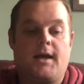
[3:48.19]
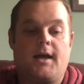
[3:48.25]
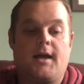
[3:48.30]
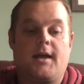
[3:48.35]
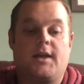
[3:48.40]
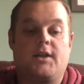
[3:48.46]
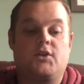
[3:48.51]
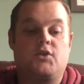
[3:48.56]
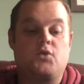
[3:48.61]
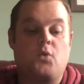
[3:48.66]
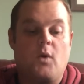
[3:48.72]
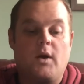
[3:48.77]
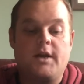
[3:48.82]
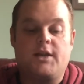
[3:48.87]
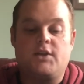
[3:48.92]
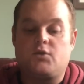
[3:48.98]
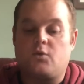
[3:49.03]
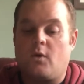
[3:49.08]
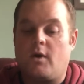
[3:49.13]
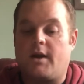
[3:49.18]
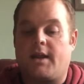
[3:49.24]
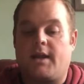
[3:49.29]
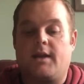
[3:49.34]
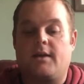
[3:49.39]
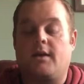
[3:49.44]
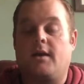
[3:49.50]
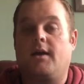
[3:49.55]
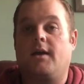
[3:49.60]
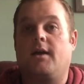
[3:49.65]
In 2020,
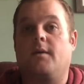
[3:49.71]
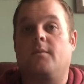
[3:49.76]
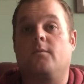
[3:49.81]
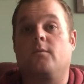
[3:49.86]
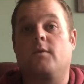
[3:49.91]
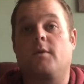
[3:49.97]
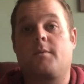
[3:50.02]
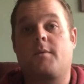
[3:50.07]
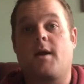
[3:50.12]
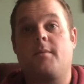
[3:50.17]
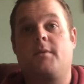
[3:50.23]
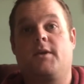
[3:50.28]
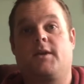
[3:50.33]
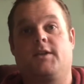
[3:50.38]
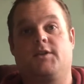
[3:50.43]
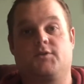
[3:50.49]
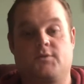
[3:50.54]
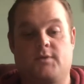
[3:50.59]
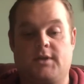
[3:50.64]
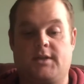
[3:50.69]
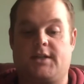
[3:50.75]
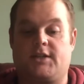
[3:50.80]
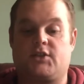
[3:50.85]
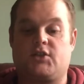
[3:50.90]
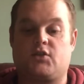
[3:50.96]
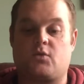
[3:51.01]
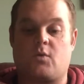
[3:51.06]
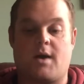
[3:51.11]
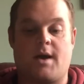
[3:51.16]
Republicans really
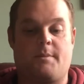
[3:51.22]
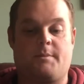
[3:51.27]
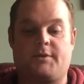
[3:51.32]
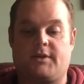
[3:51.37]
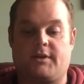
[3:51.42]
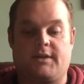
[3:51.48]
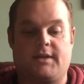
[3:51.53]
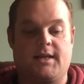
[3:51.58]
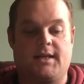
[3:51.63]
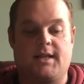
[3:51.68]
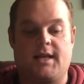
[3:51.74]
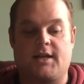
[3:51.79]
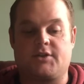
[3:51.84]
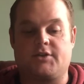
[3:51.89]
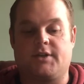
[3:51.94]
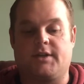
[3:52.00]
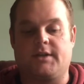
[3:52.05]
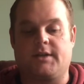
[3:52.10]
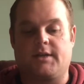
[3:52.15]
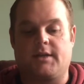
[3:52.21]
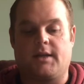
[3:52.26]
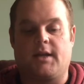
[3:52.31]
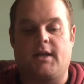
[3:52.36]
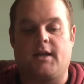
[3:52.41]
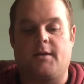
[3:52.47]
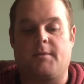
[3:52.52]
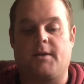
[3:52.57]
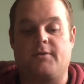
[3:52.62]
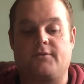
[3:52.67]
swept the election,
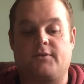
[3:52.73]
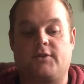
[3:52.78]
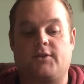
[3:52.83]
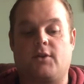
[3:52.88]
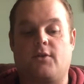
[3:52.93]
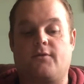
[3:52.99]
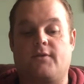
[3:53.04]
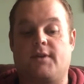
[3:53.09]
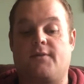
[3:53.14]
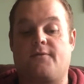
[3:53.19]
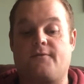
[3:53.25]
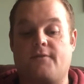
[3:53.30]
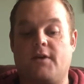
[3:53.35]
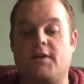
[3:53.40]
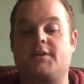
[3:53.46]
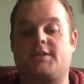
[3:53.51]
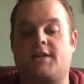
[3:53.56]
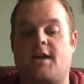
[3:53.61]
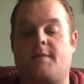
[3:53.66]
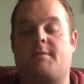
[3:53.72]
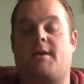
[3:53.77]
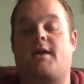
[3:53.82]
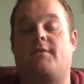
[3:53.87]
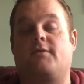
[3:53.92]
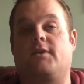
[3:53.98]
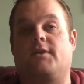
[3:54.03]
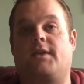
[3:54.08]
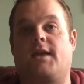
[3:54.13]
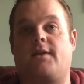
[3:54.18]
and so for the first time
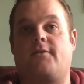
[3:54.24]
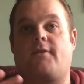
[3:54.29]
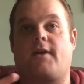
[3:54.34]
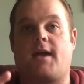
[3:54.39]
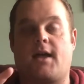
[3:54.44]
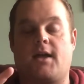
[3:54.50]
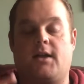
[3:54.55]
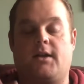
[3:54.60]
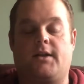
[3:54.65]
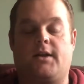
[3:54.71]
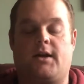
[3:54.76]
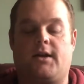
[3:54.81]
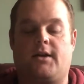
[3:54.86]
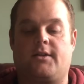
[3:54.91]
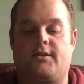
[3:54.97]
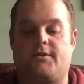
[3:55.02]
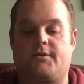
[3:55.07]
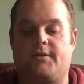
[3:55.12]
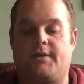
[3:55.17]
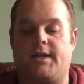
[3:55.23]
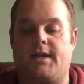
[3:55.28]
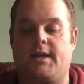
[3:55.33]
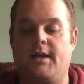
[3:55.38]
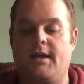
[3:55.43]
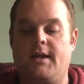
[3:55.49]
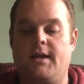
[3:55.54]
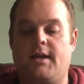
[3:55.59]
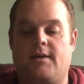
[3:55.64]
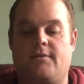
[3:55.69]
ever, they've held all 3
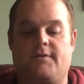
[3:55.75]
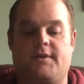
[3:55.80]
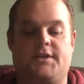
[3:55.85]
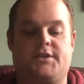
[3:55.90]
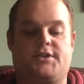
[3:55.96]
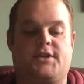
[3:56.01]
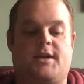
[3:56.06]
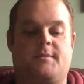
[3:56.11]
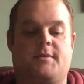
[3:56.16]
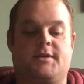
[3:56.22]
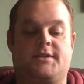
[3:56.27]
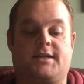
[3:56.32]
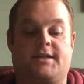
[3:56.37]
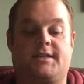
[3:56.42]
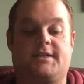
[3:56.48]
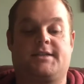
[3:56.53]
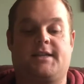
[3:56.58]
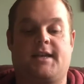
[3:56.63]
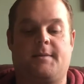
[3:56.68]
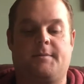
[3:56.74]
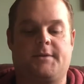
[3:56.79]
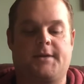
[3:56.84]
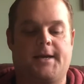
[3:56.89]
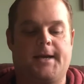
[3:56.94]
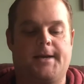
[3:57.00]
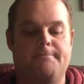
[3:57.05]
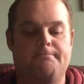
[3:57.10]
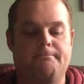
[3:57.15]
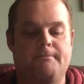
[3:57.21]
of these chambers at the same
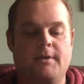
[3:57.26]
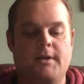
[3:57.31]
time.